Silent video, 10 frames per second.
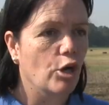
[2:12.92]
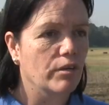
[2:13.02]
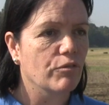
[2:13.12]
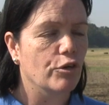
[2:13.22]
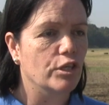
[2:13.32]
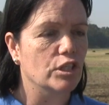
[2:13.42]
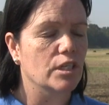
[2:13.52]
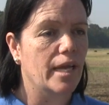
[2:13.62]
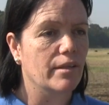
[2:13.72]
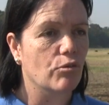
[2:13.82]
only furnish
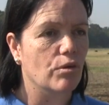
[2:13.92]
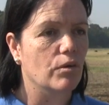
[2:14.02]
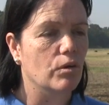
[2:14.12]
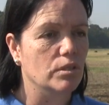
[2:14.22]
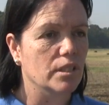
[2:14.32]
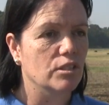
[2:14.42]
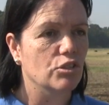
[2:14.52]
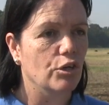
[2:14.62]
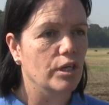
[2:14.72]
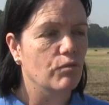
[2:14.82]
late 3-year-olds
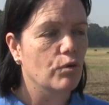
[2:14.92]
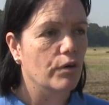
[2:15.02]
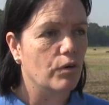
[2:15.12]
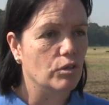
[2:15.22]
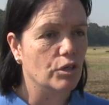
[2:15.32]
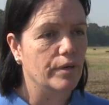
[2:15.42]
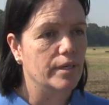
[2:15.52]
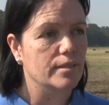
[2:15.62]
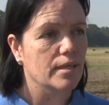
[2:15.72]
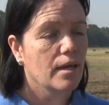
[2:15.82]
into early 4-year-old
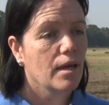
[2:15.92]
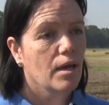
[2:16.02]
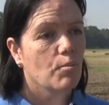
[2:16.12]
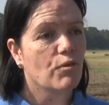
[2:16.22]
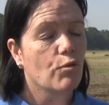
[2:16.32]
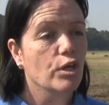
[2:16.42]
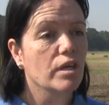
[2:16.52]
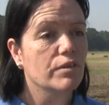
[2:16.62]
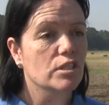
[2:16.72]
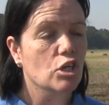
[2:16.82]
careers before you
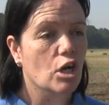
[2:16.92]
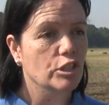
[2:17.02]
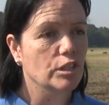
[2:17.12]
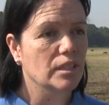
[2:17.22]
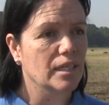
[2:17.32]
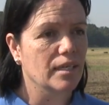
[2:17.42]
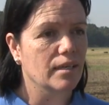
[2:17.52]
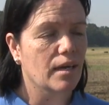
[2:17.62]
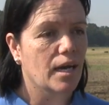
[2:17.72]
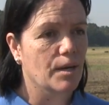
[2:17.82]
even start to
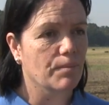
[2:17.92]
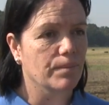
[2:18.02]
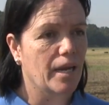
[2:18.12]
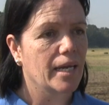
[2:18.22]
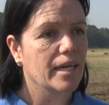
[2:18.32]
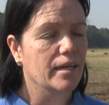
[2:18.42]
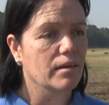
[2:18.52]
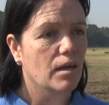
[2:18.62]
see any